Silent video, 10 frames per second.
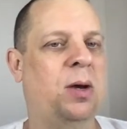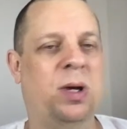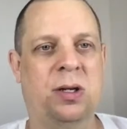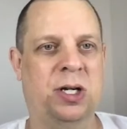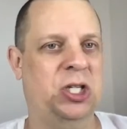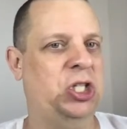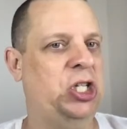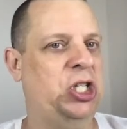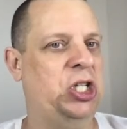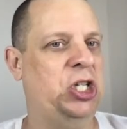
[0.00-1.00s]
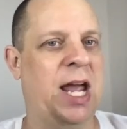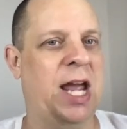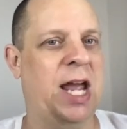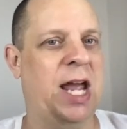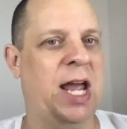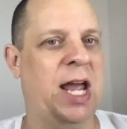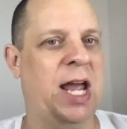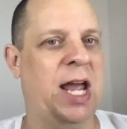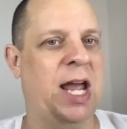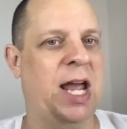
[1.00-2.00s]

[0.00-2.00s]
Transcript: whether it's chanting or